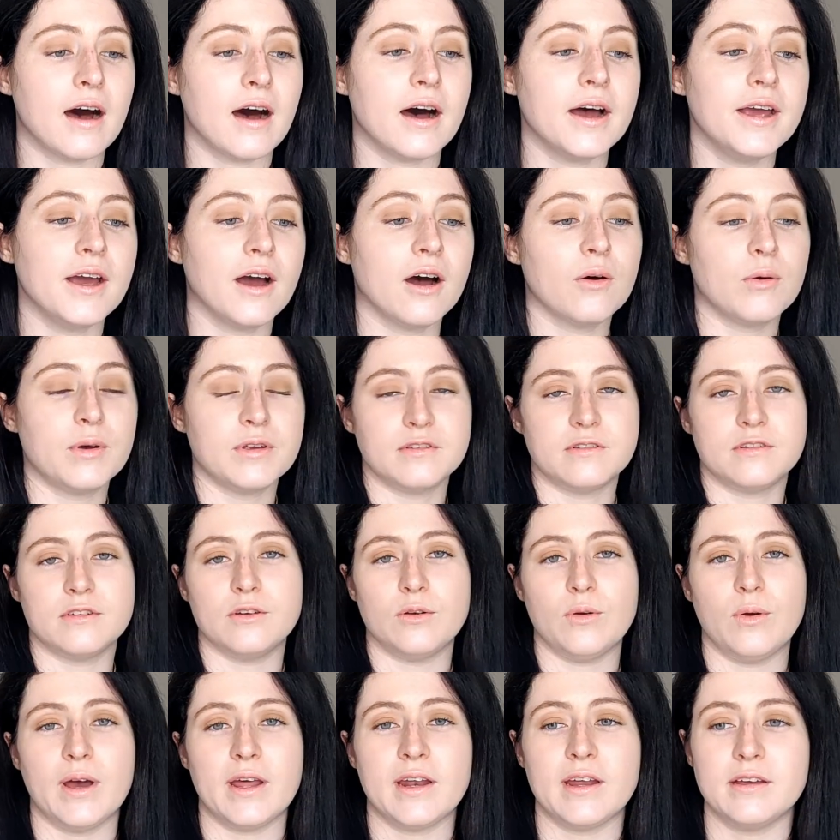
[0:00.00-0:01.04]
I always
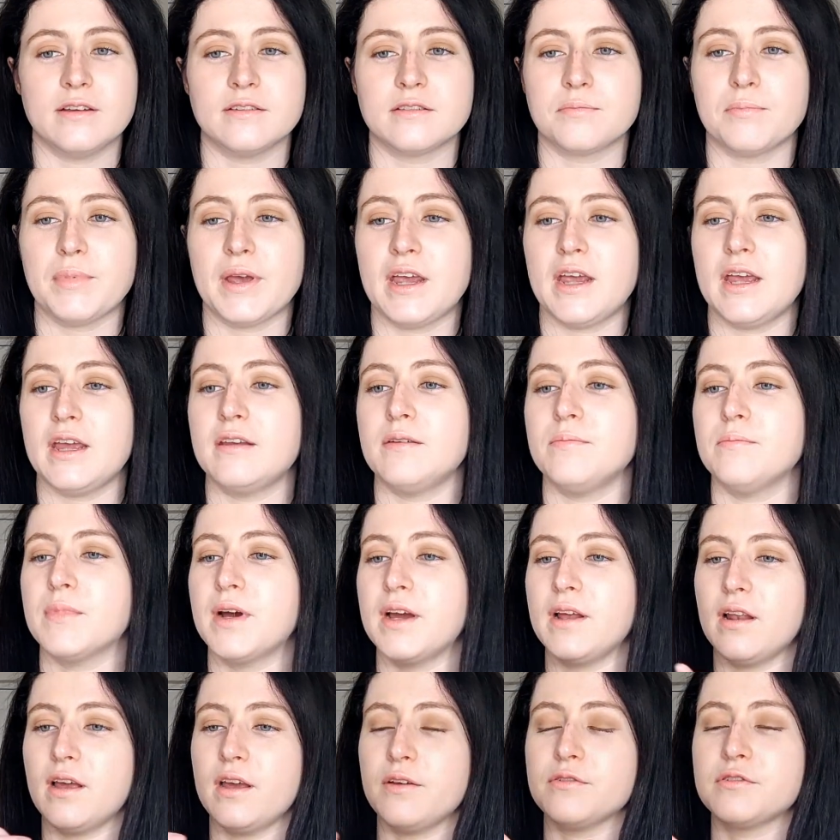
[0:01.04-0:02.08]
do, and it has made
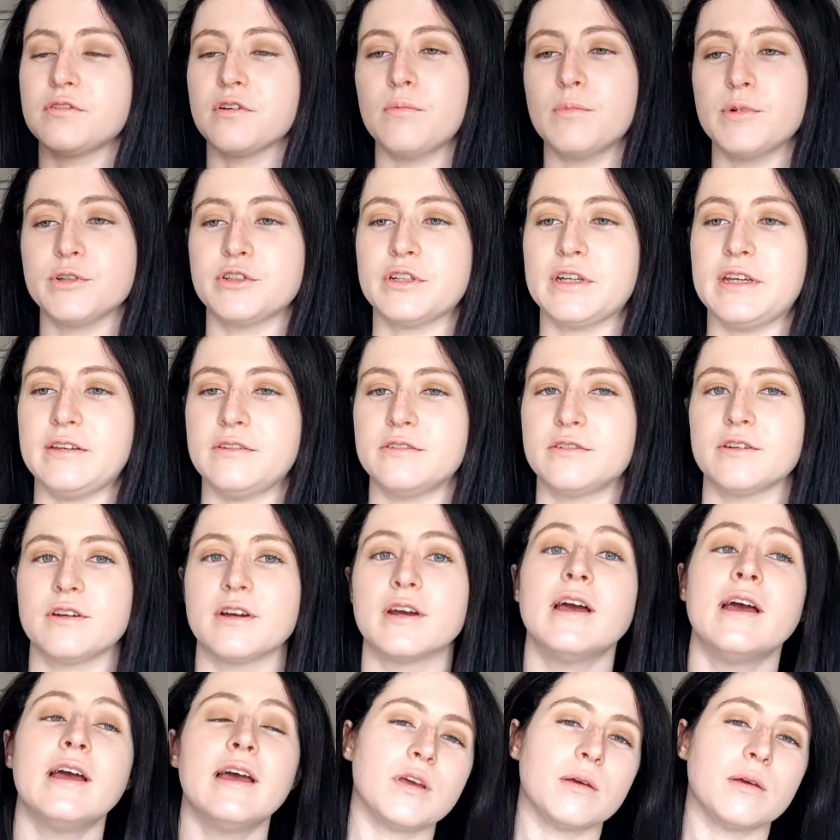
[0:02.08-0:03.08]
my life so much easier.